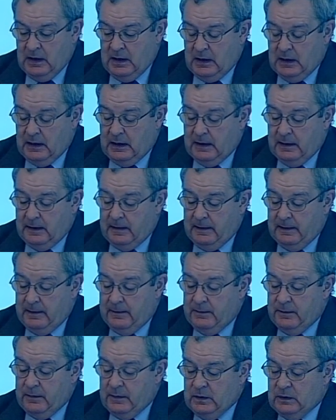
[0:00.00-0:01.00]

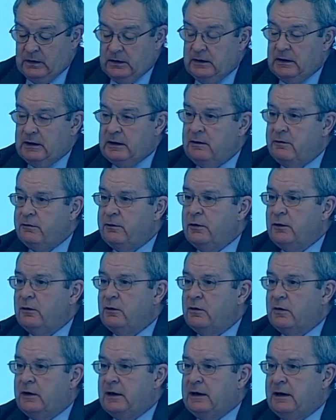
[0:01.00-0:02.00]
the need for an
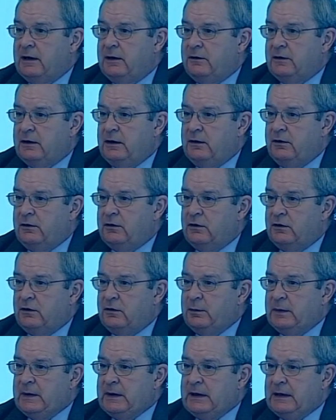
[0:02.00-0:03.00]
organization to
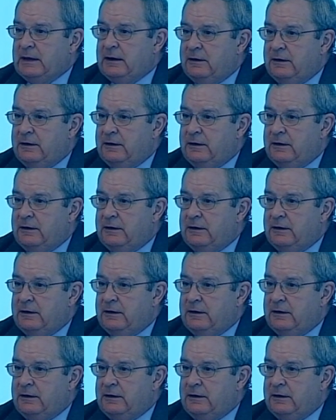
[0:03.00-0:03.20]
be